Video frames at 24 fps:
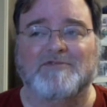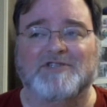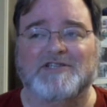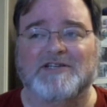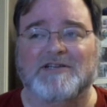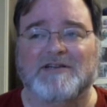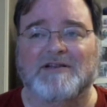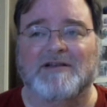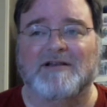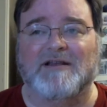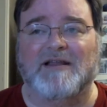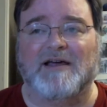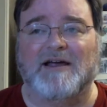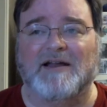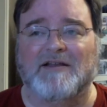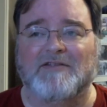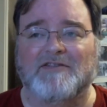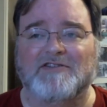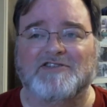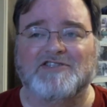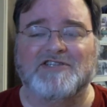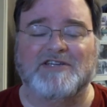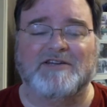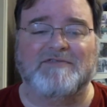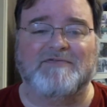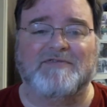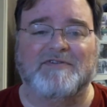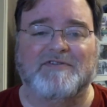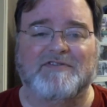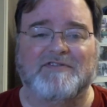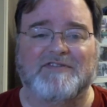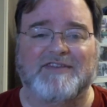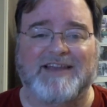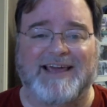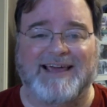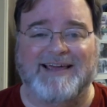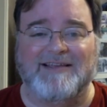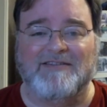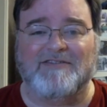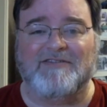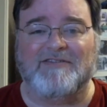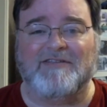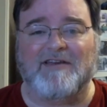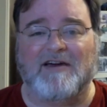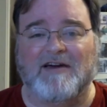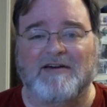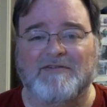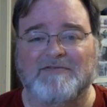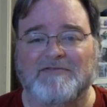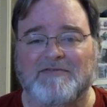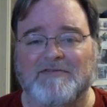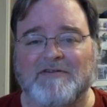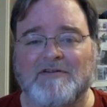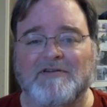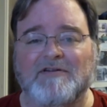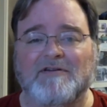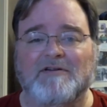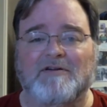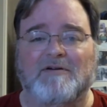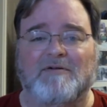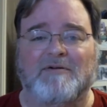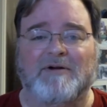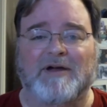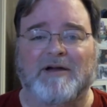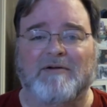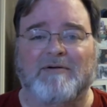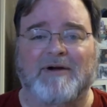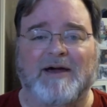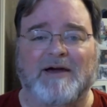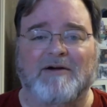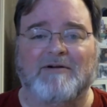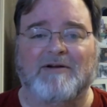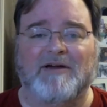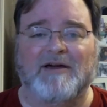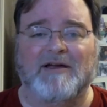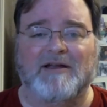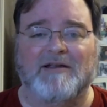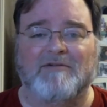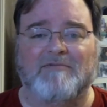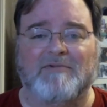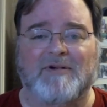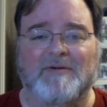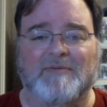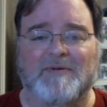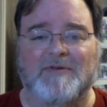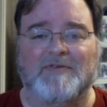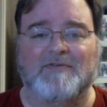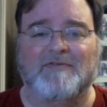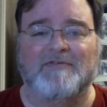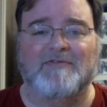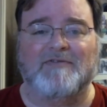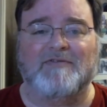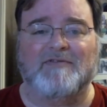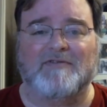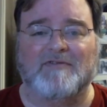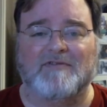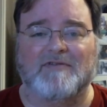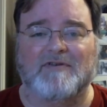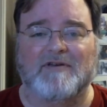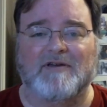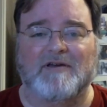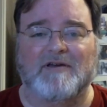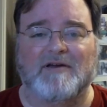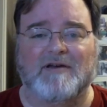She did a lot of the chief of state stuff, going around cutting ribbons,